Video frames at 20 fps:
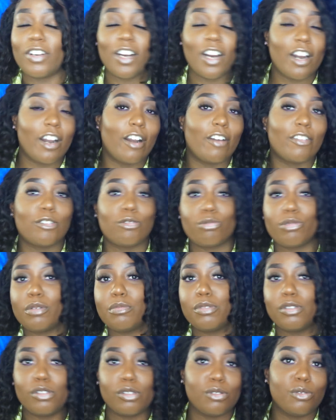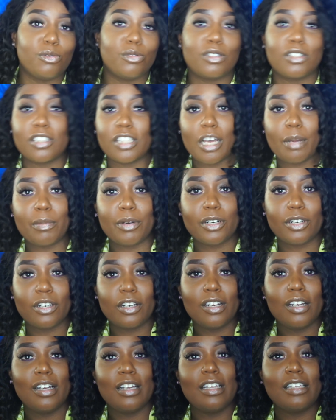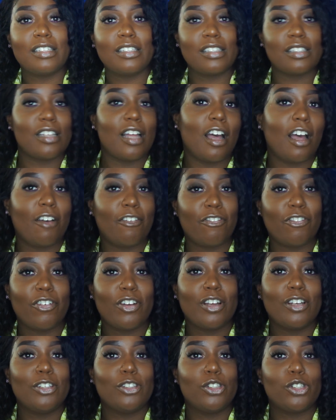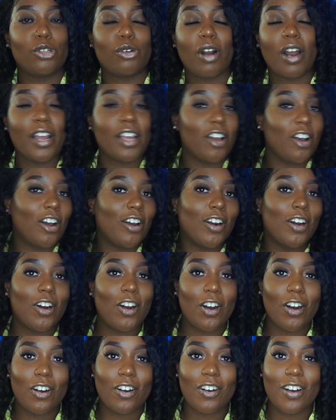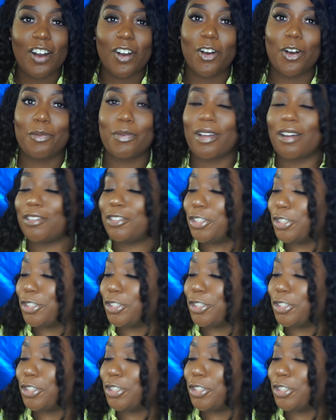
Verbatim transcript: Curve swimsuit summer stuff try on haul. I hope y'all